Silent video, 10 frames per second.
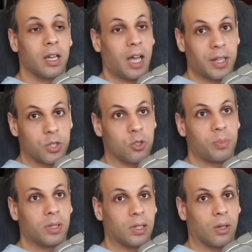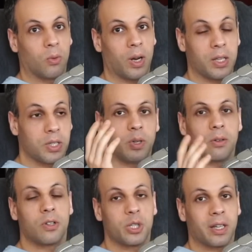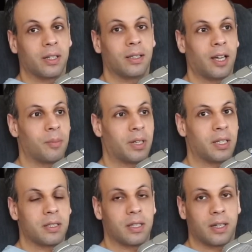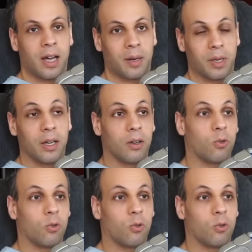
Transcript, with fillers: at stupidly low rates when you're injecting a lot of money into the economy.